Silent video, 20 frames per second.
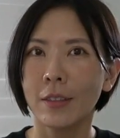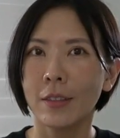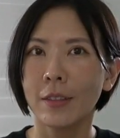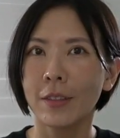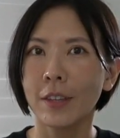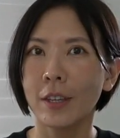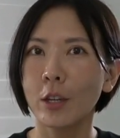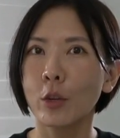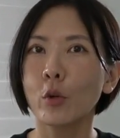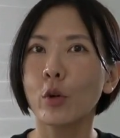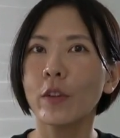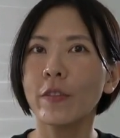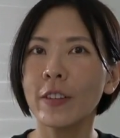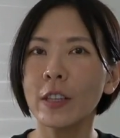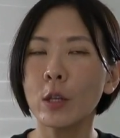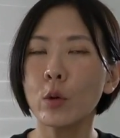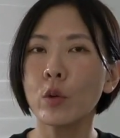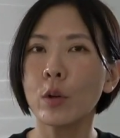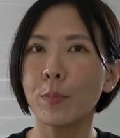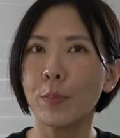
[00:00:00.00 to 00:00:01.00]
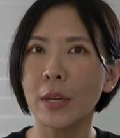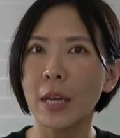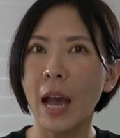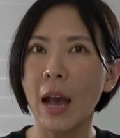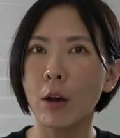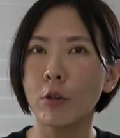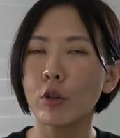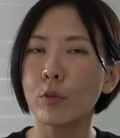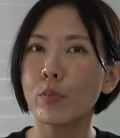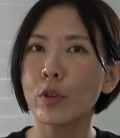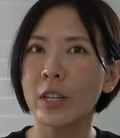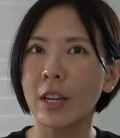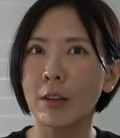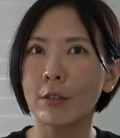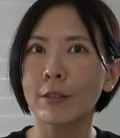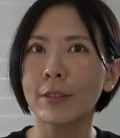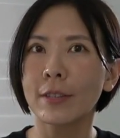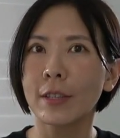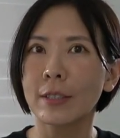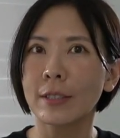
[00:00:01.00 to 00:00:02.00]
The equivalent would be how you
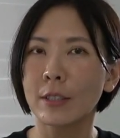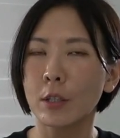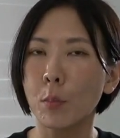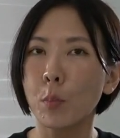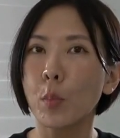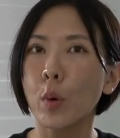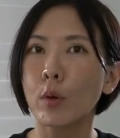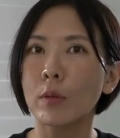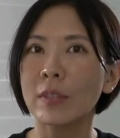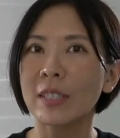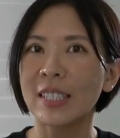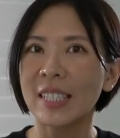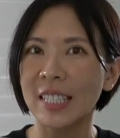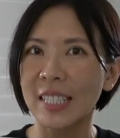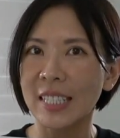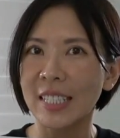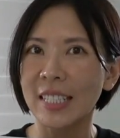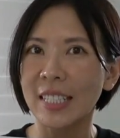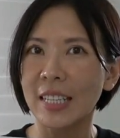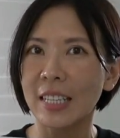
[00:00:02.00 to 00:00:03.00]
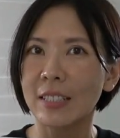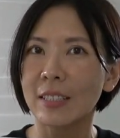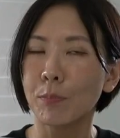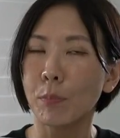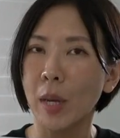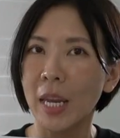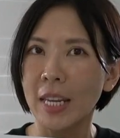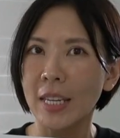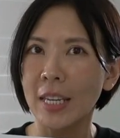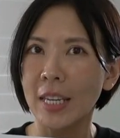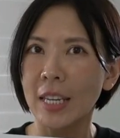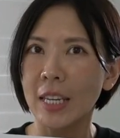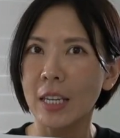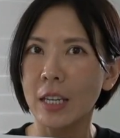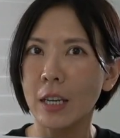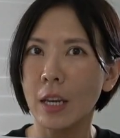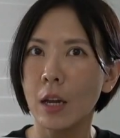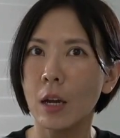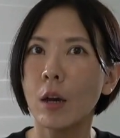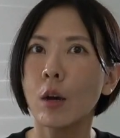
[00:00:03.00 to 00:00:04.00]
pronounce the symbol D in Pinyin,
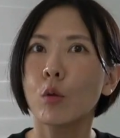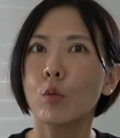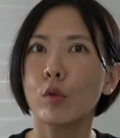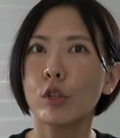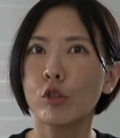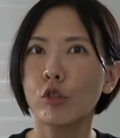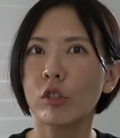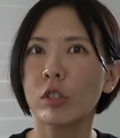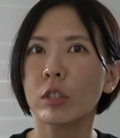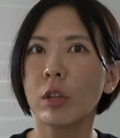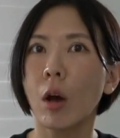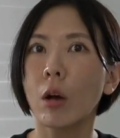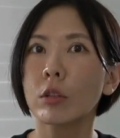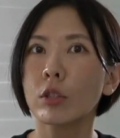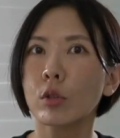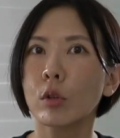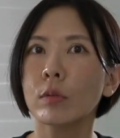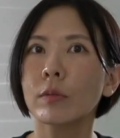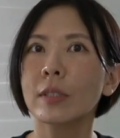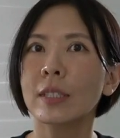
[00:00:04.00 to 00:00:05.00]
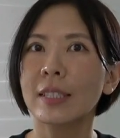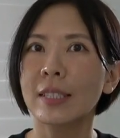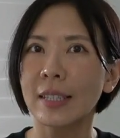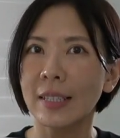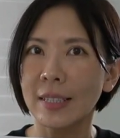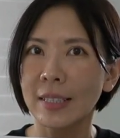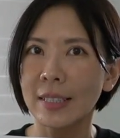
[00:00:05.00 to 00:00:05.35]
which is also D.